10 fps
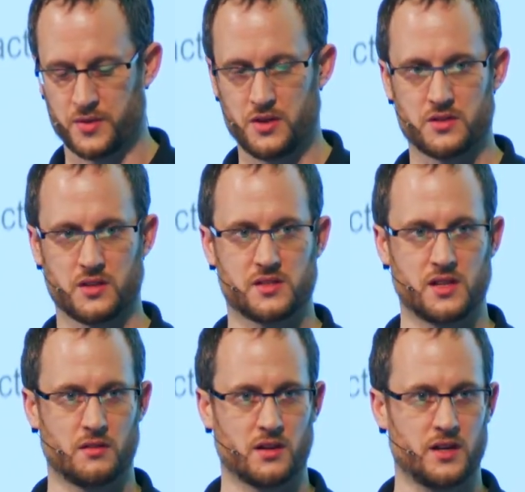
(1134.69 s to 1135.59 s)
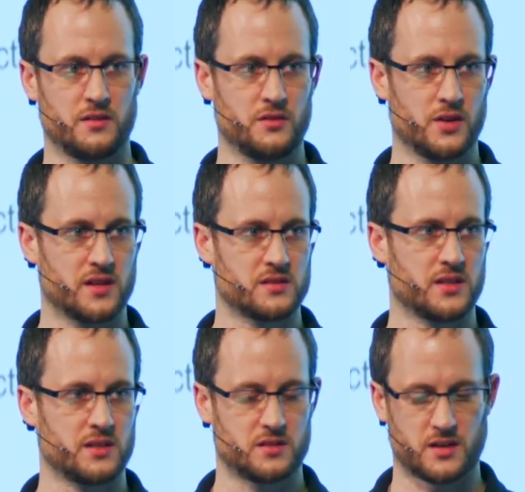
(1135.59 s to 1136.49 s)
but using a seal array, you get
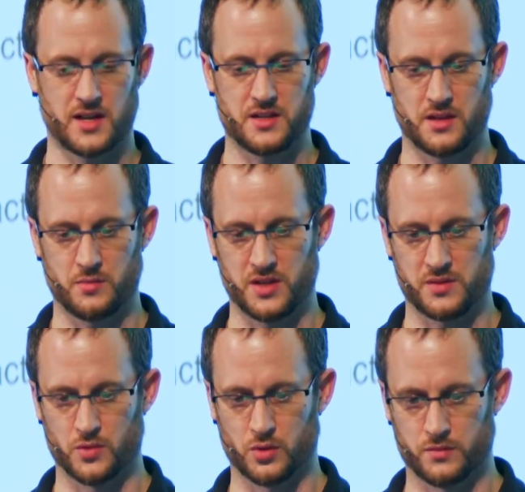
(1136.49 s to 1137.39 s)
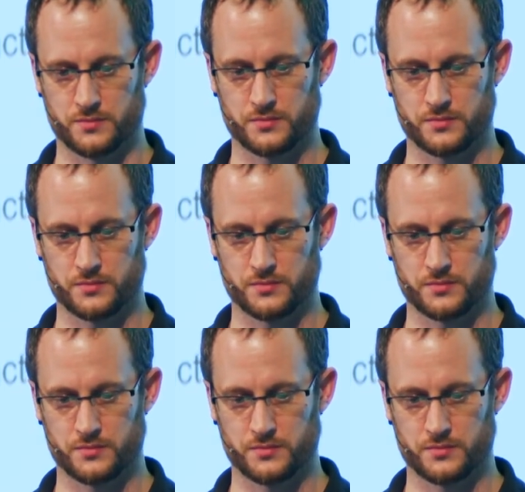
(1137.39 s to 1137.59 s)
6 to 8 dBs more.